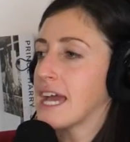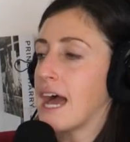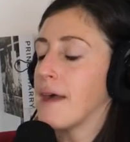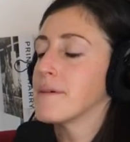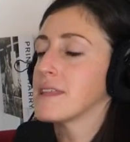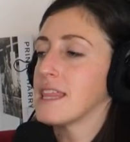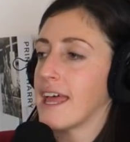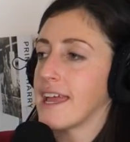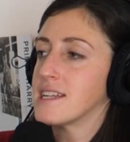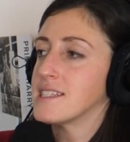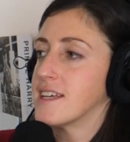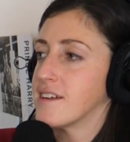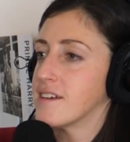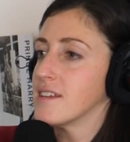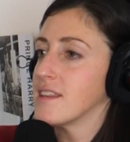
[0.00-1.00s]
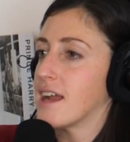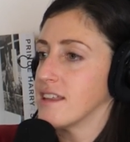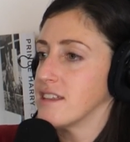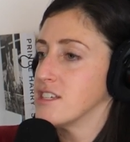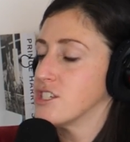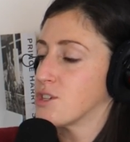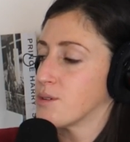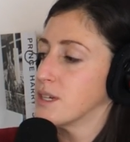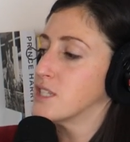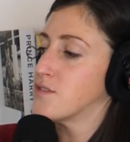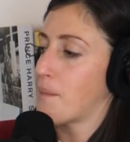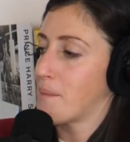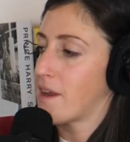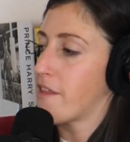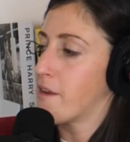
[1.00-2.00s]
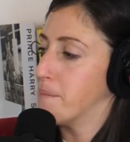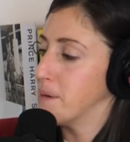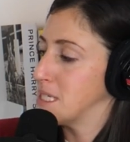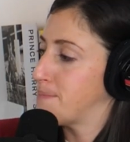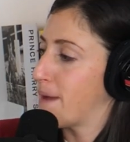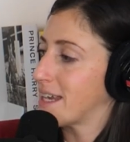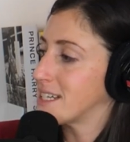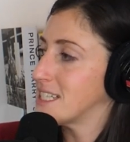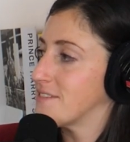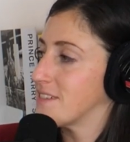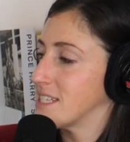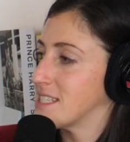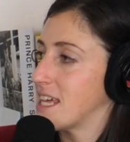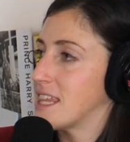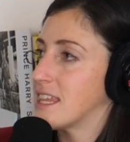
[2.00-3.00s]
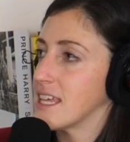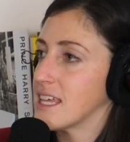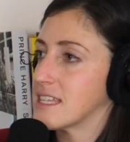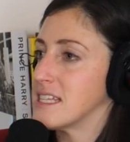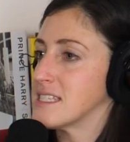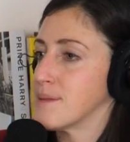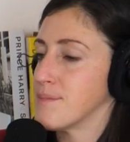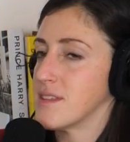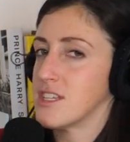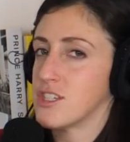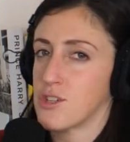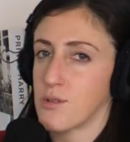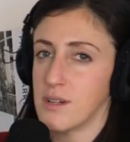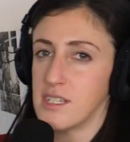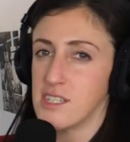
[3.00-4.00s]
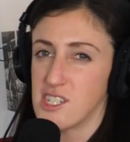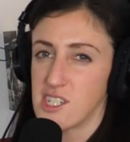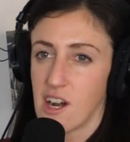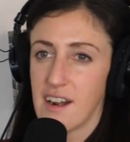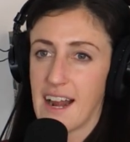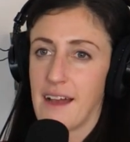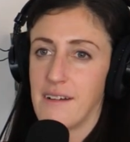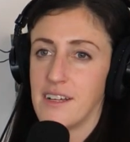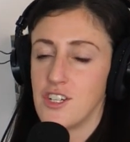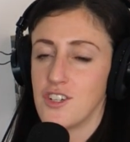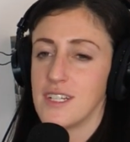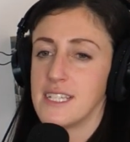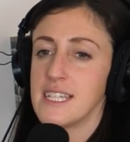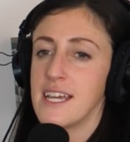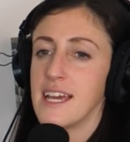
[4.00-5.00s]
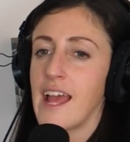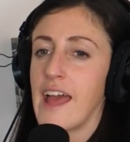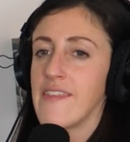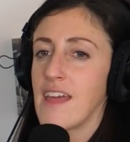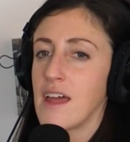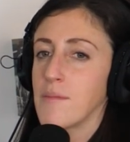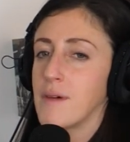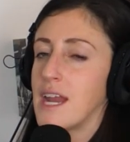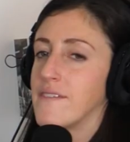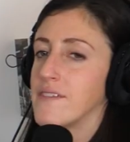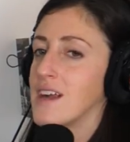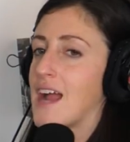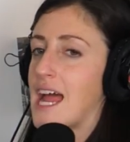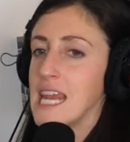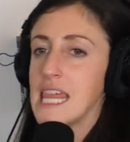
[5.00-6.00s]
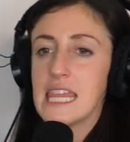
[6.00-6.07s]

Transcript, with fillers: think I would like to hear a lot of these stories from another perspective because I think that some of these stories start out interesting. And then whenever